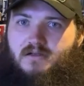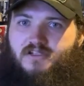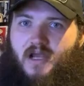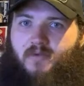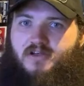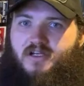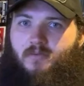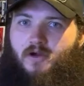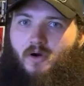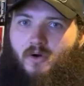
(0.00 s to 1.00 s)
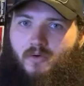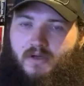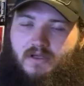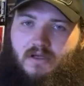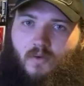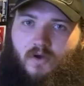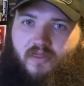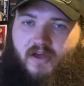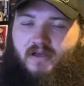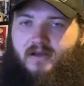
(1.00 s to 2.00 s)
championship gold
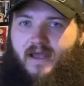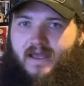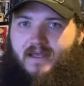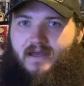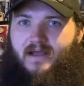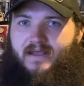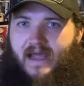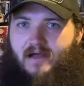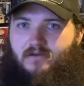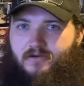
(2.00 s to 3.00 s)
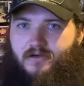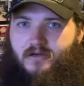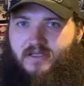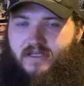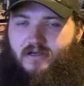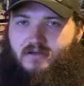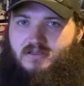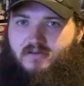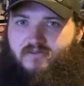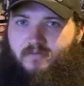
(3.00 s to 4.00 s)
within a calendar year.
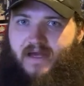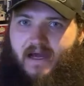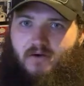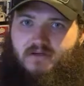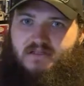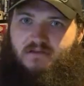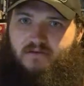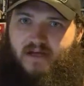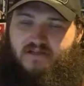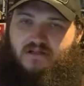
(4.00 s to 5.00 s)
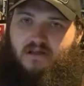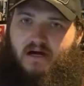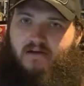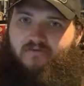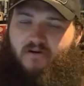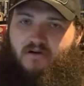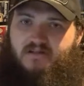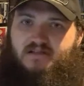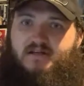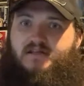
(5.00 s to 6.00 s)
So from now until next July
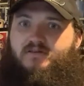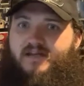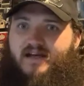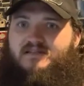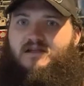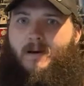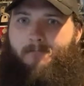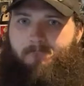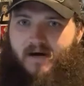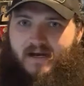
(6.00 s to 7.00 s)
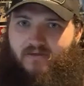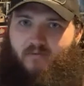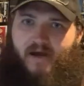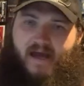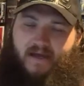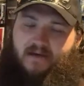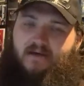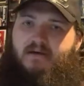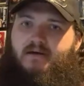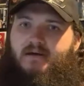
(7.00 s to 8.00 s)
1st, until next Money in the Bank,
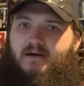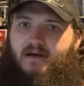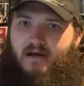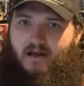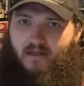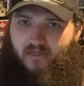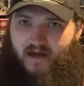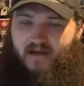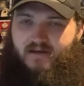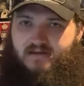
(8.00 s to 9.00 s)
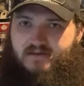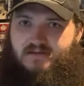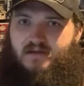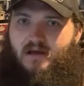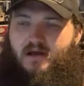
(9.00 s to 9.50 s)
that is